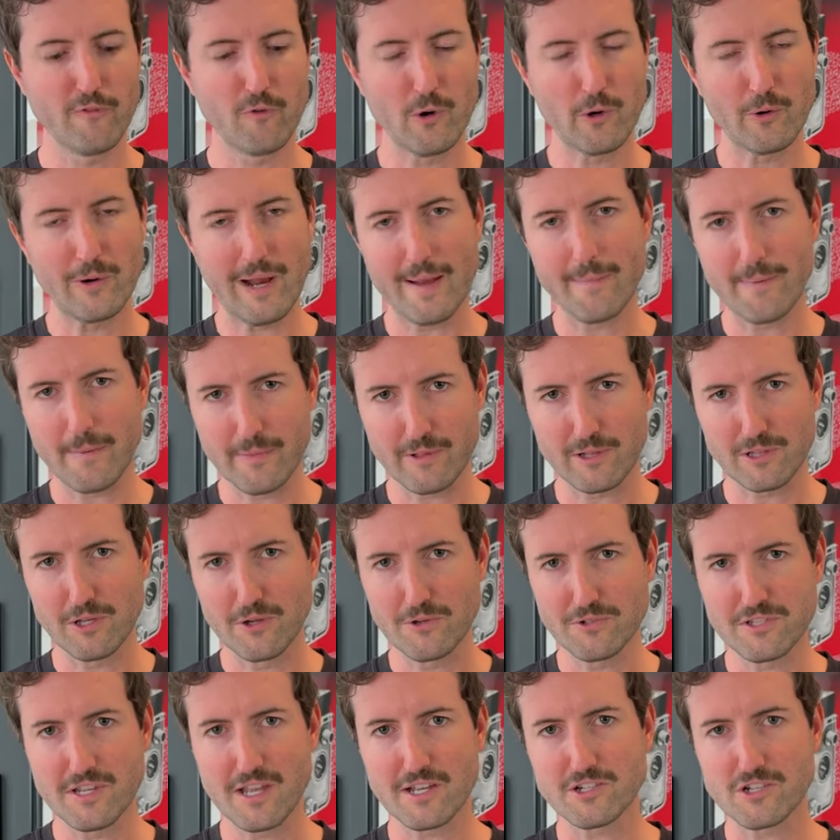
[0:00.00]
before we wrap up the
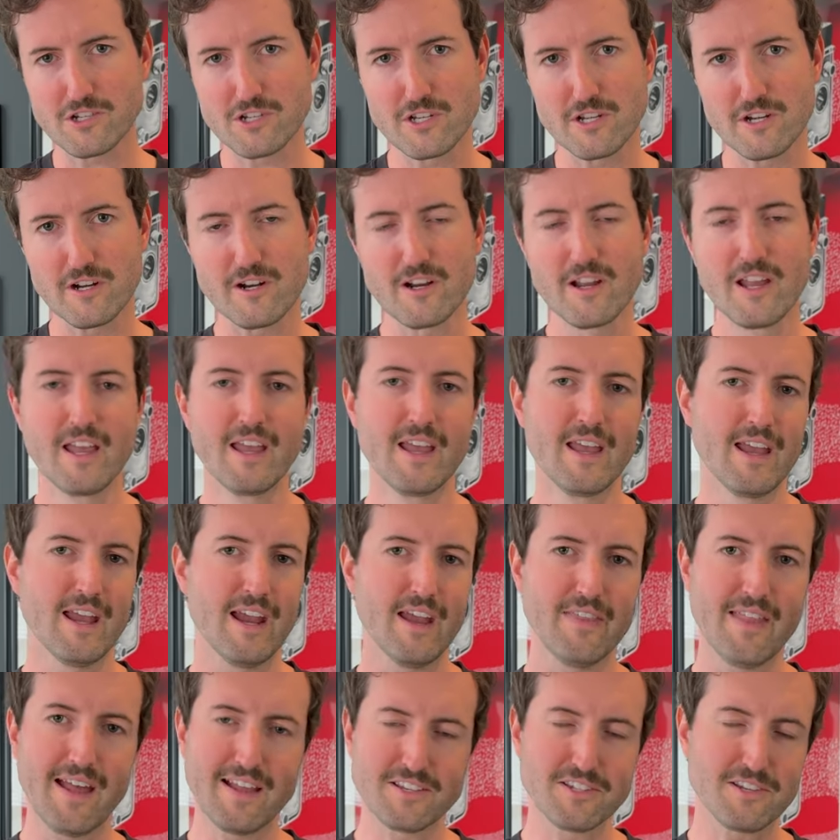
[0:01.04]
clothes section here,
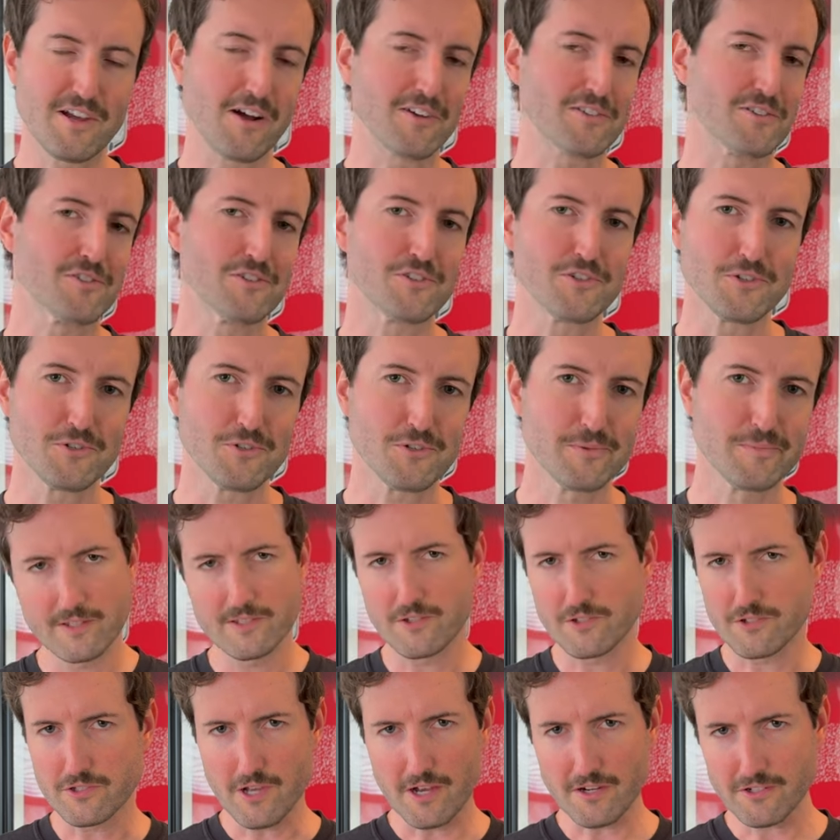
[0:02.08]
and that's socks and shoes.
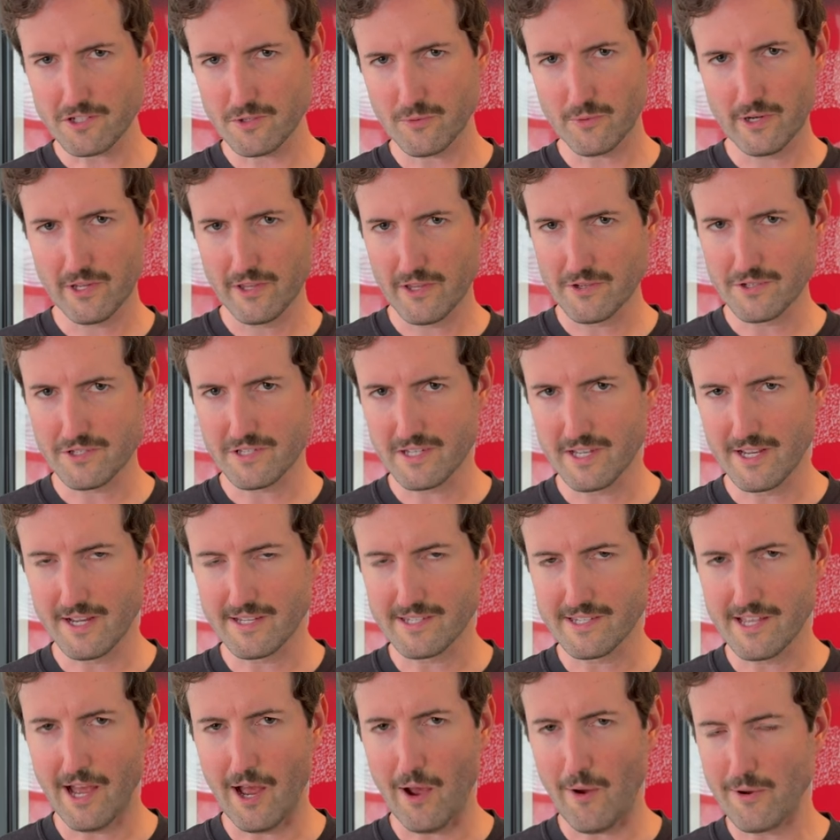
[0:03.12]
So socks are one of those
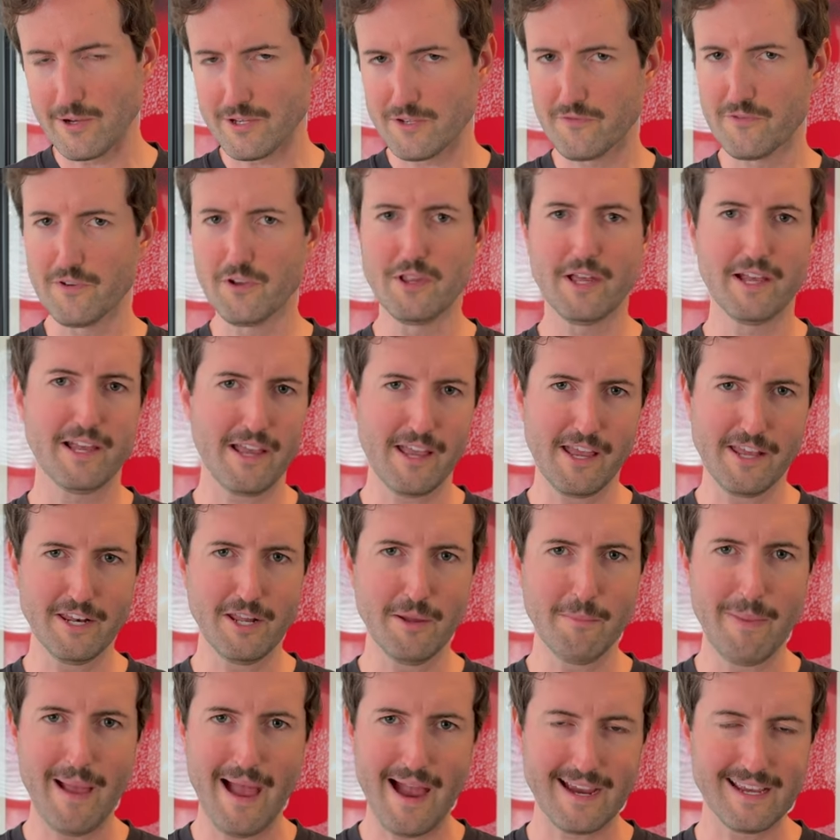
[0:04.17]
things that I always feel like I end
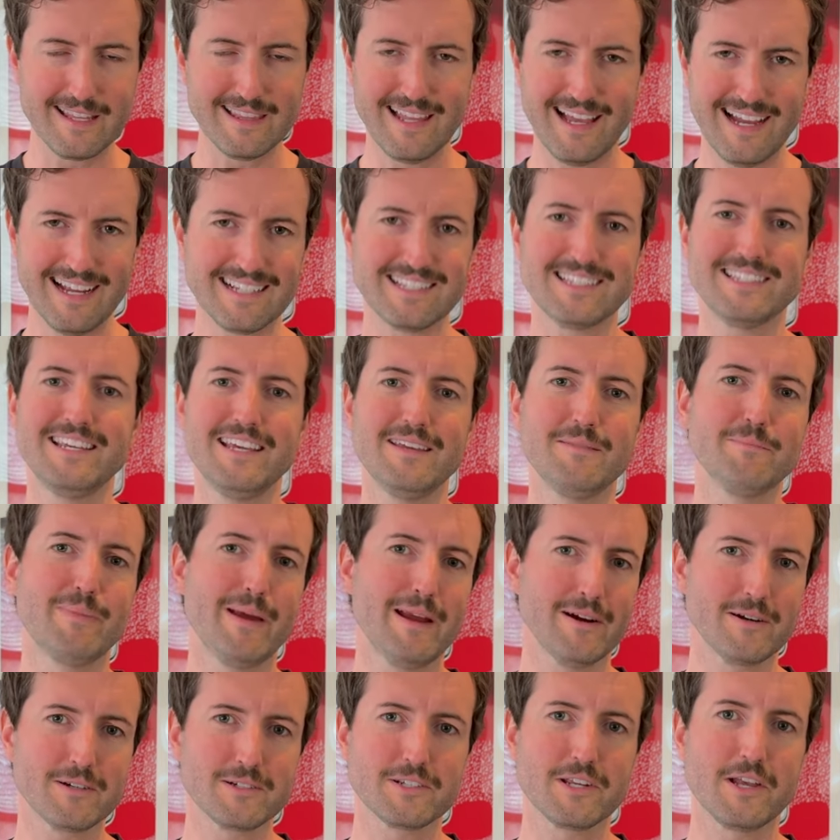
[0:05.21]
up packing like 10
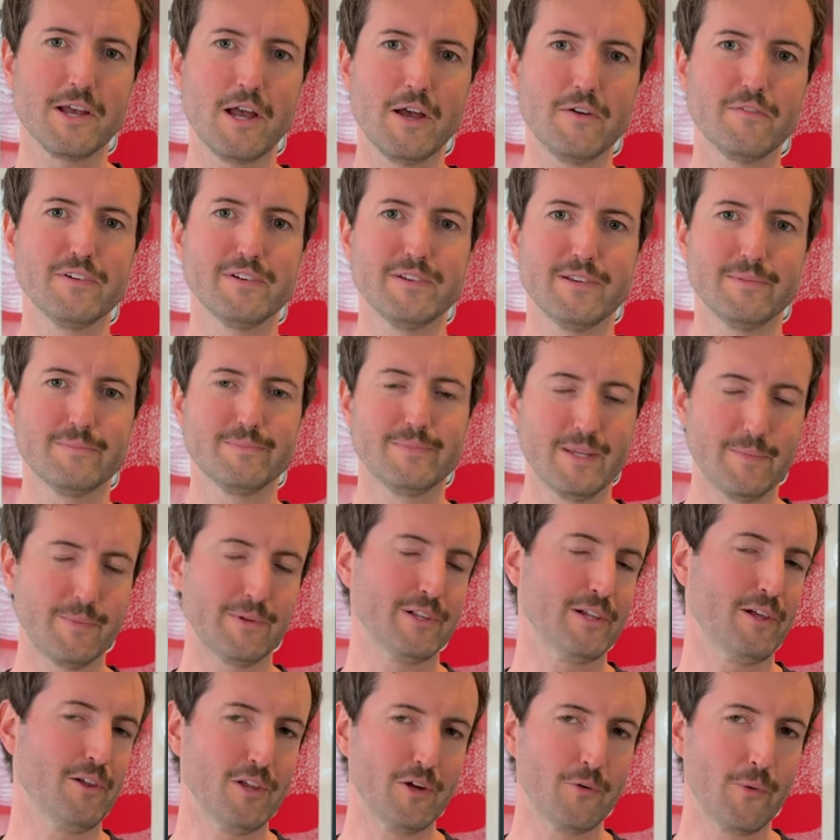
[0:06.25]
pairs of, and I
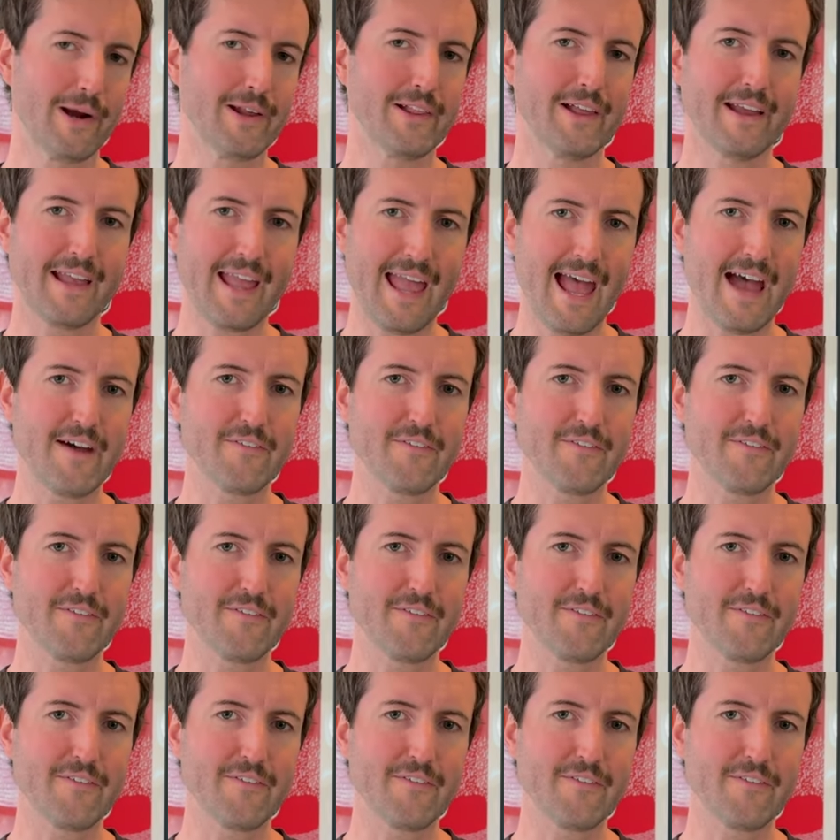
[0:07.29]
typically only wear like